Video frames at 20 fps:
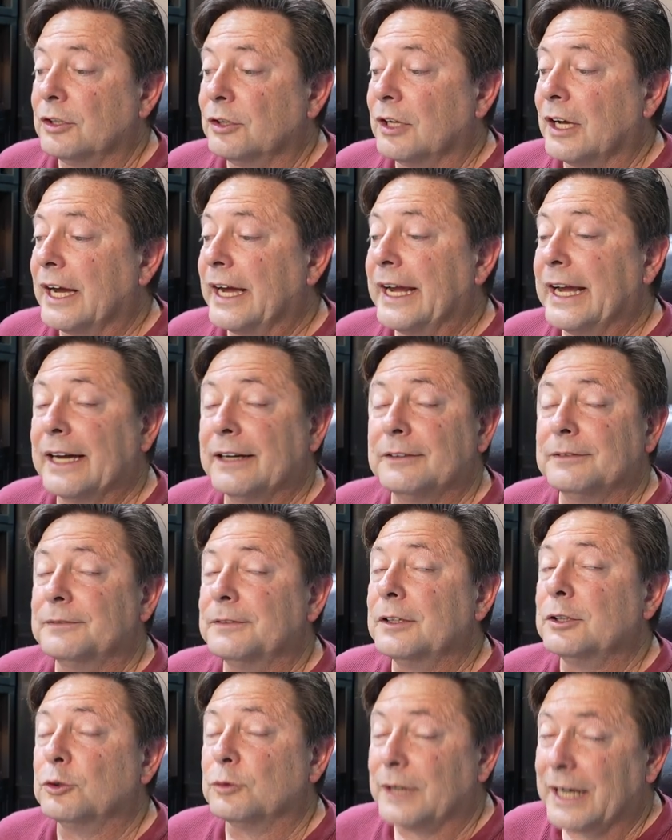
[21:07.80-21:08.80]
I have
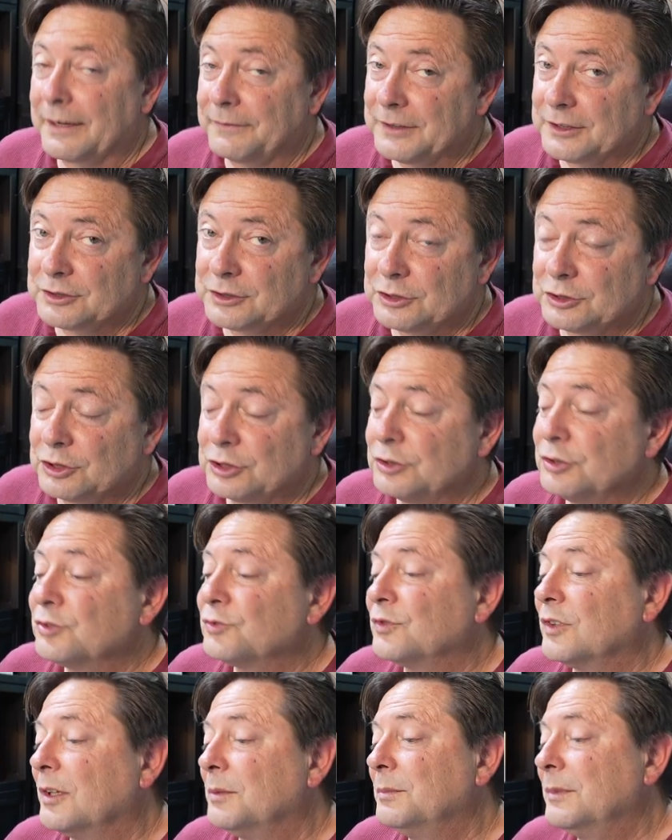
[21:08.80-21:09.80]
graphics to choose
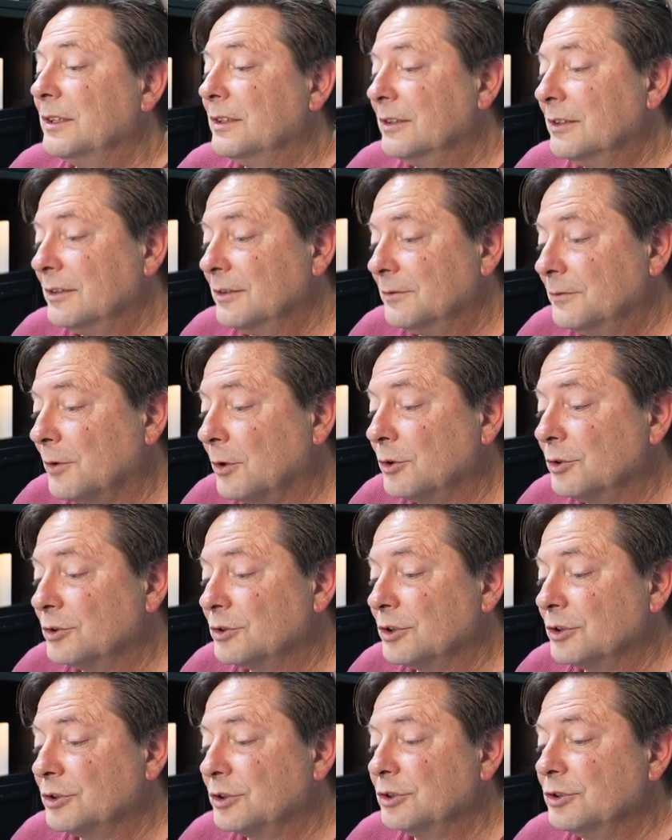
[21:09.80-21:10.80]
from, photos
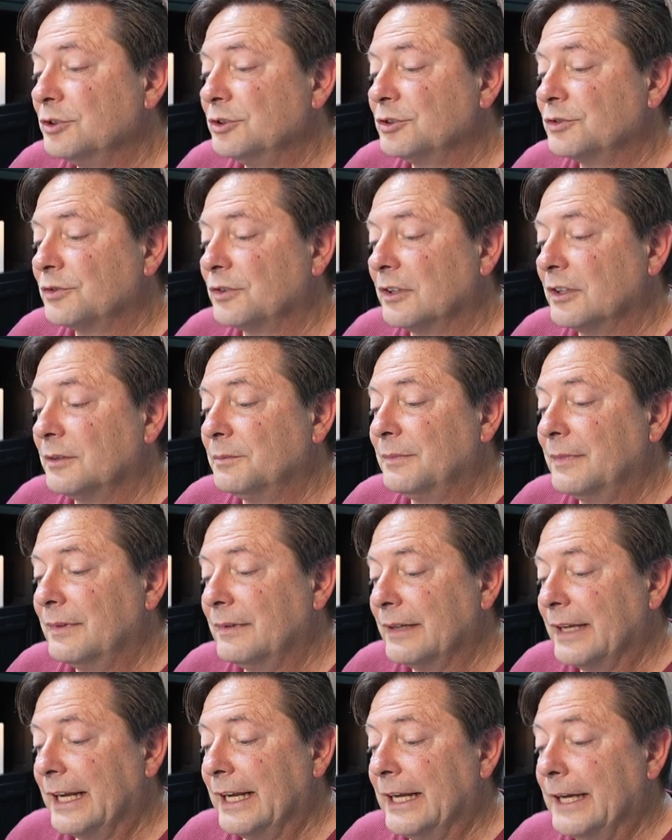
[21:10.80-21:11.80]
to choose from,
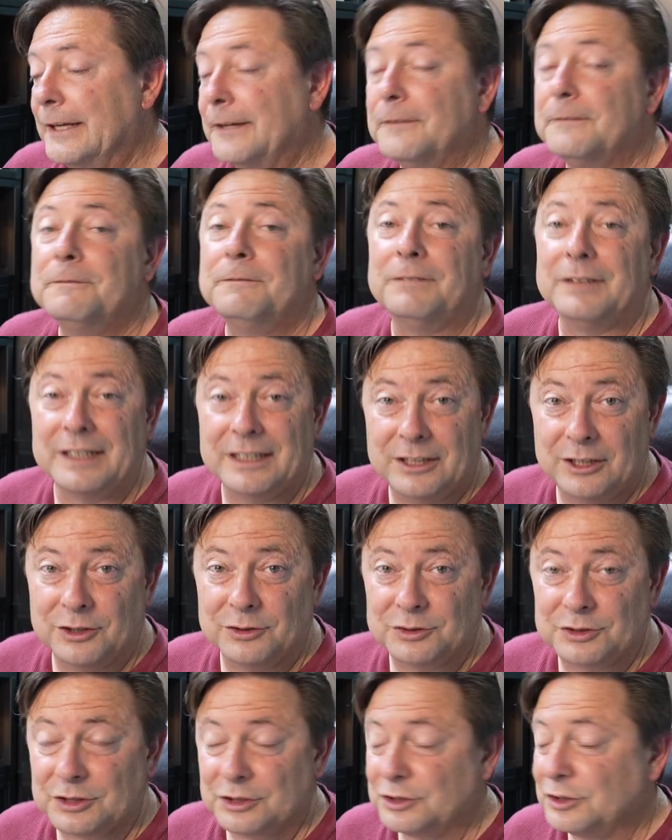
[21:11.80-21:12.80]
and
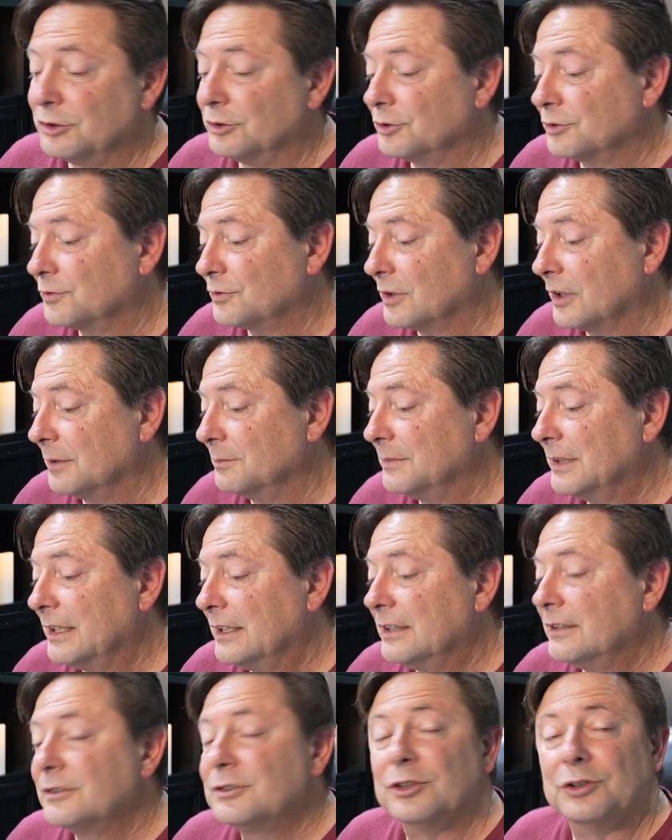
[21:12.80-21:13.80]
videos to choose from.
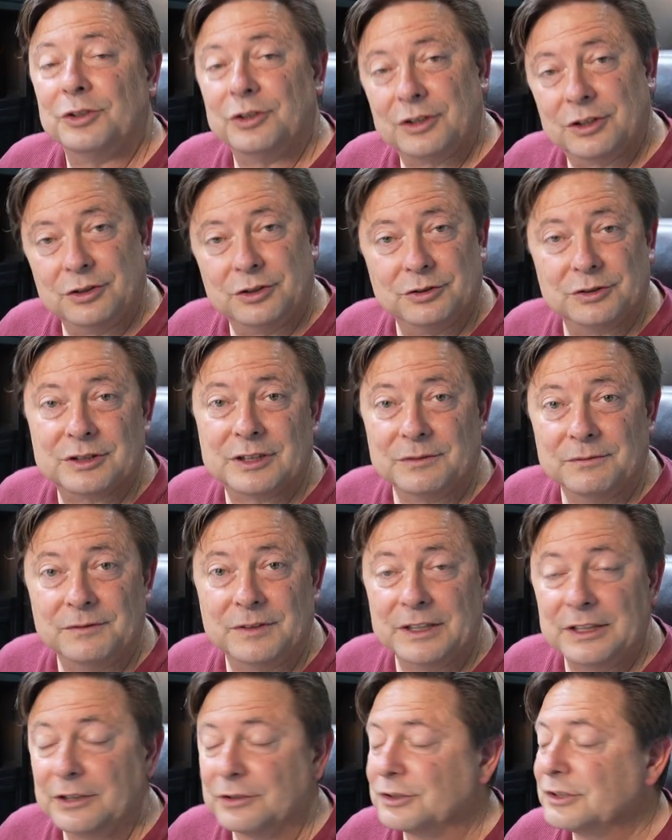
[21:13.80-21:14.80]
So you can do some
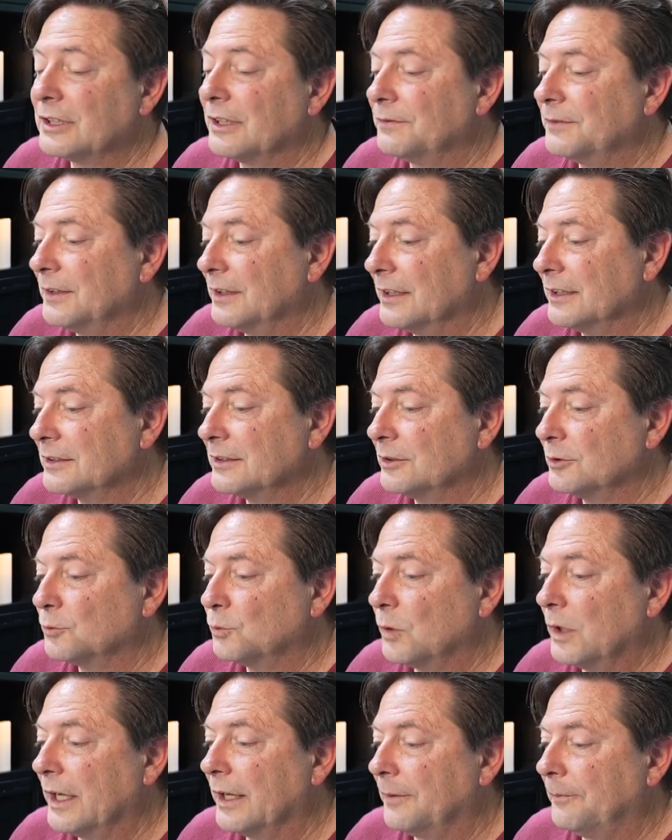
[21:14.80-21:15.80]
video stuff in this as
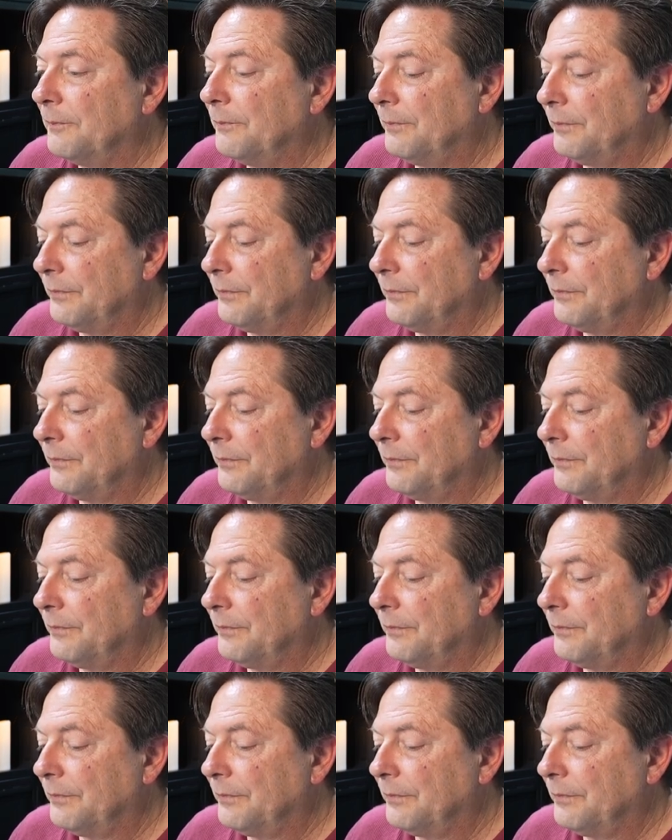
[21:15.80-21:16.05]
well.